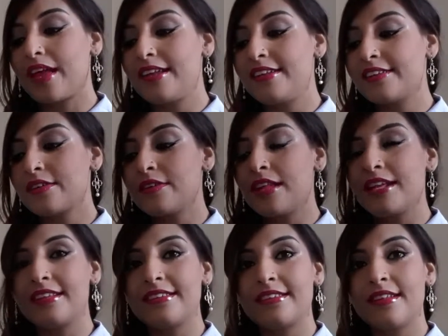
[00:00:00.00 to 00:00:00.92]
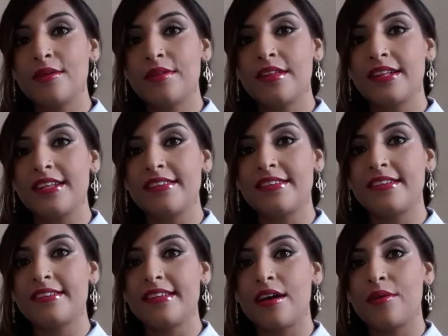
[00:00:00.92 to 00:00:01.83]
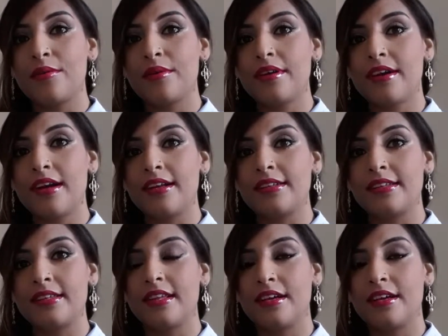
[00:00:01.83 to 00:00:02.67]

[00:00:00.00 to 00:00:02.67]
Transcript: and it's got like this little thing that sticks out at,